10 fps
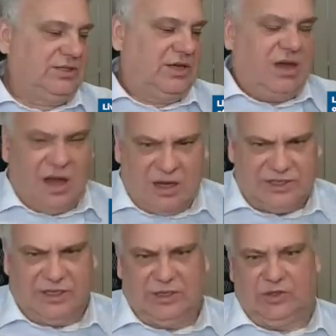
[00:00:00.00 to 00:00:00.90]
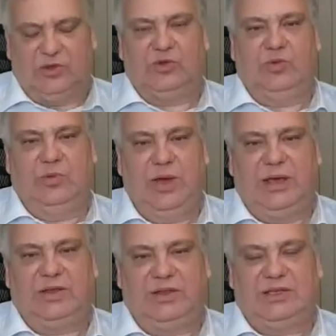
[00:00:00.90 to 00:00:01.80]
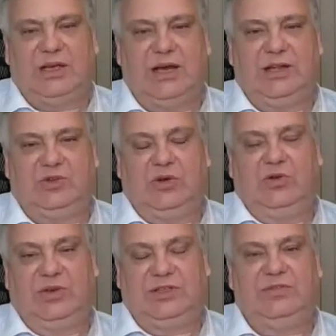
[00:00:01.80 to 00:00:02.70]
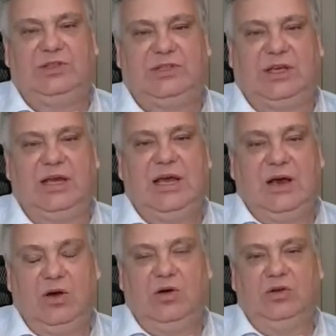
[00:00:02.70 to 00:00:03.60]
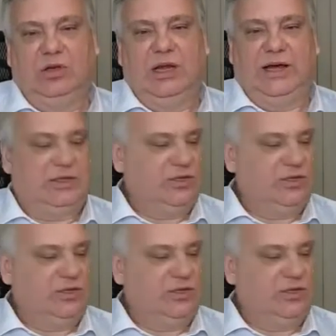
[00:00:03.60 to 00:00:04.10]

harder to make this kind of activity online.